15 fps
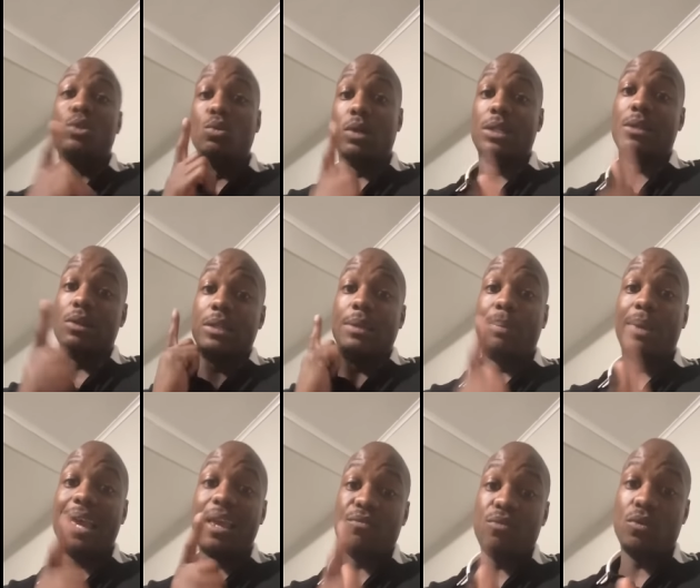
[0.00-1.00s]
you wanna get on these
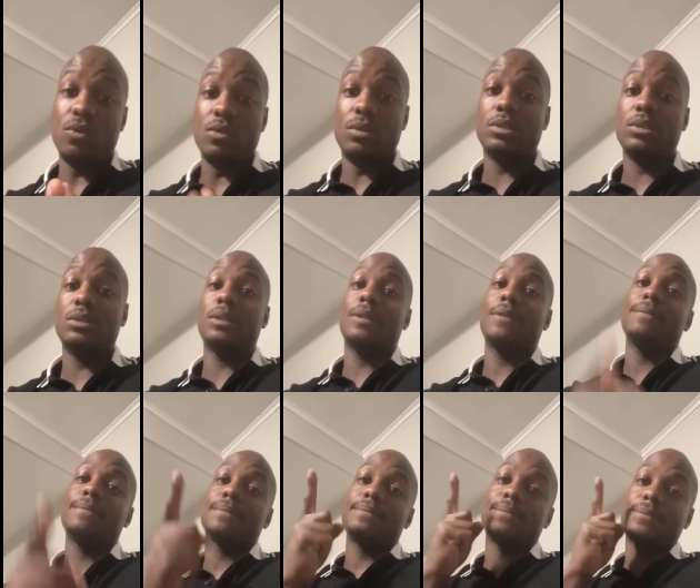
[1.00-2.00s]
platforms
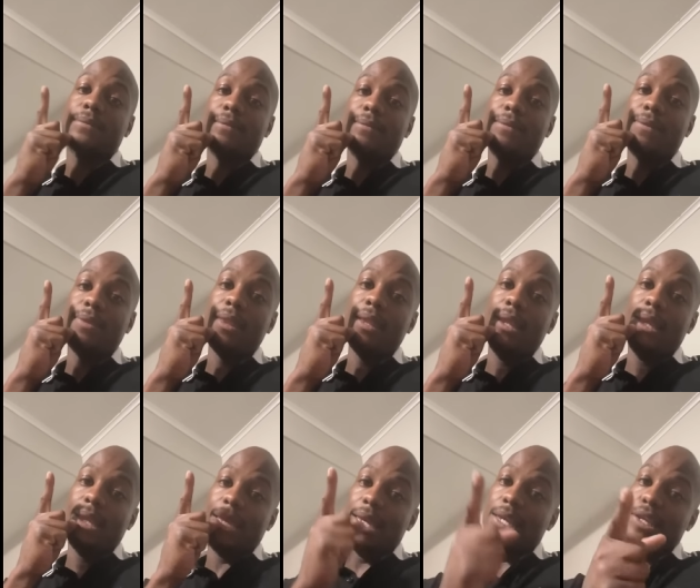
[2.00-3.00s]

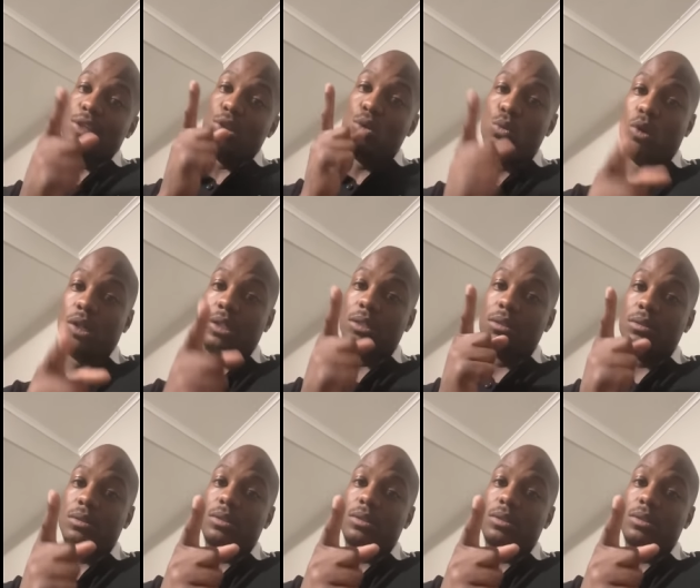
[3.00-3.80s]
and you wanna